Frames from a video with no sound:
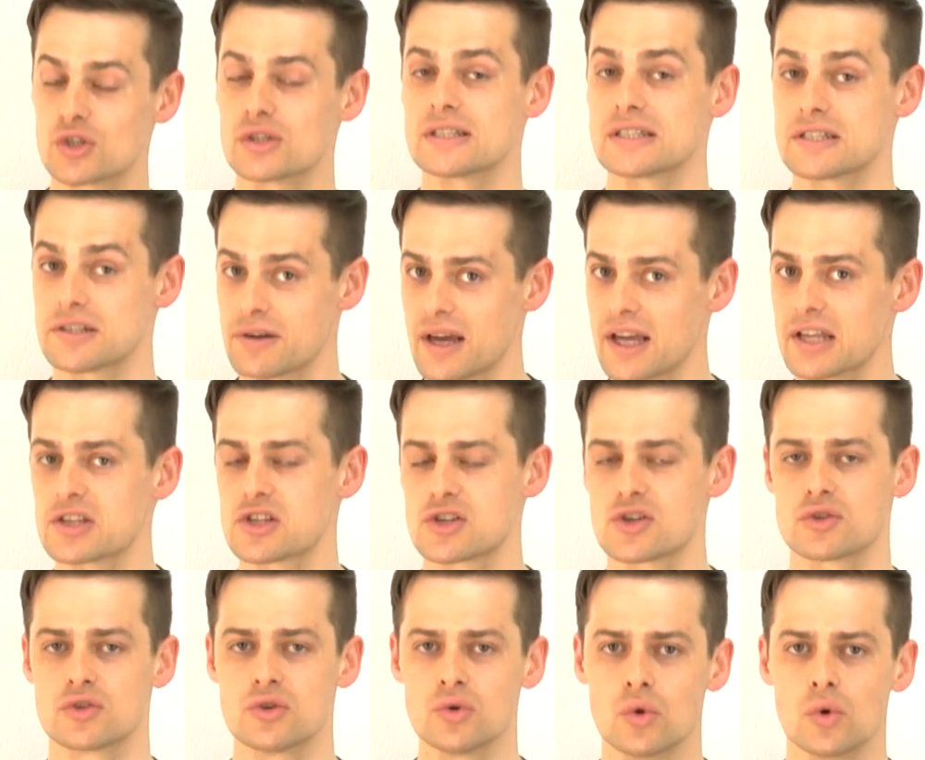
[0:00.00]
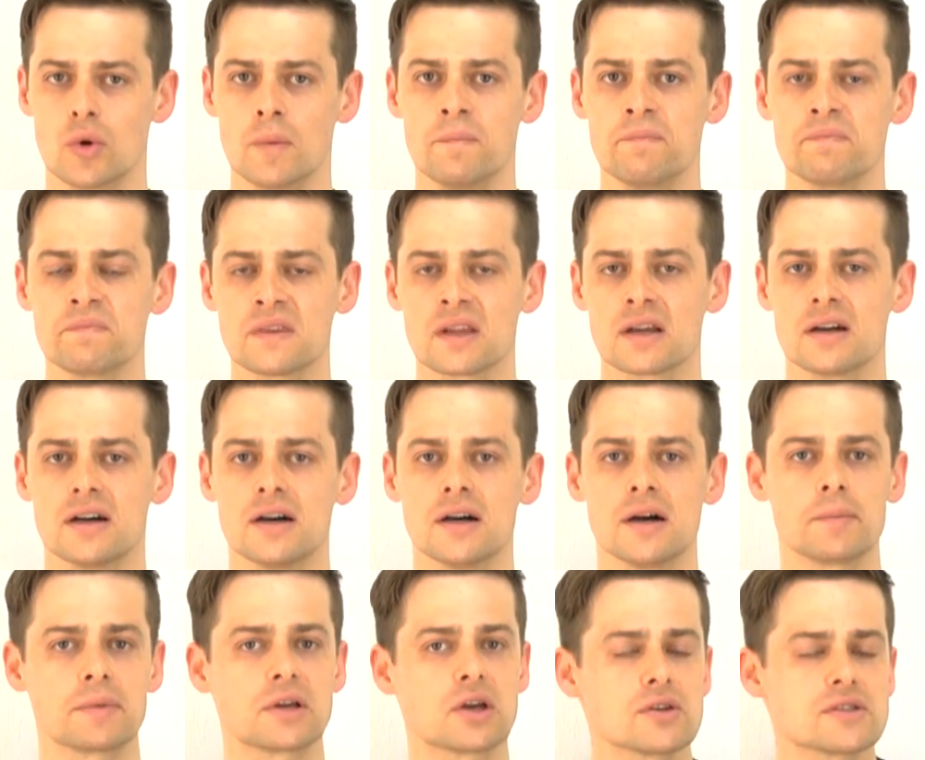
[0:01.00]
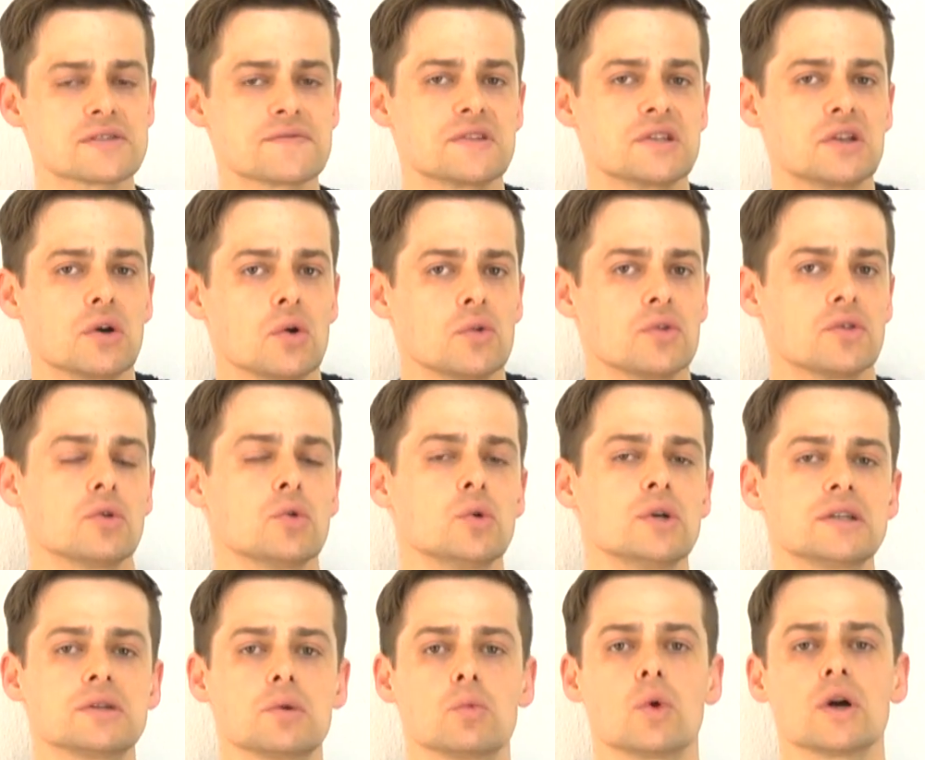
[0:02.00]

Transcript: stretch too, because if you don't do it,